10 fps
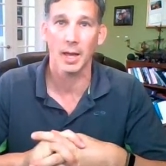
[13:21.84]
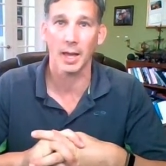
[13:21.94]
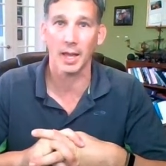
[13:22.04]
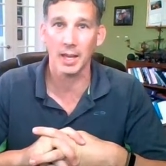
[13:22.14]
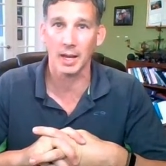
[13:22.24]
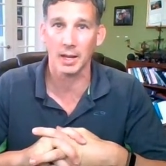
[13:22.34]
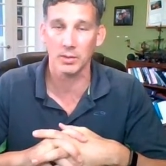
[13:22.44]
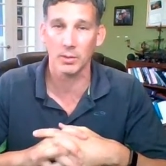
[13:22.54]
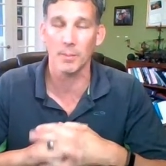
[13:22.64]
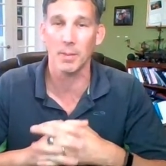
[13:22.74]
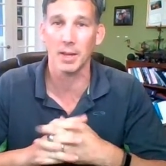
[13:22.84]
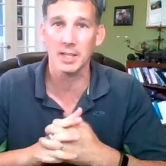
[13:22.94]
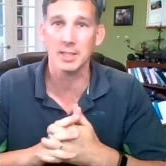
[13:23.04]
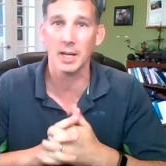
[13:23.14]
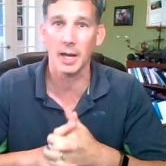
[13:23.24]
And
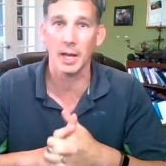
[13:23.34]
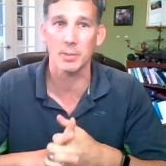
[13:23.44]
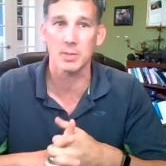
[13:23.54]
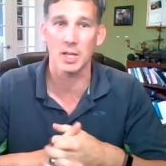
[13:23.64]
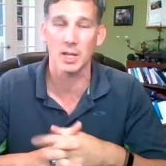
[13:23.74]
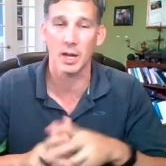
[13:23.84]
many times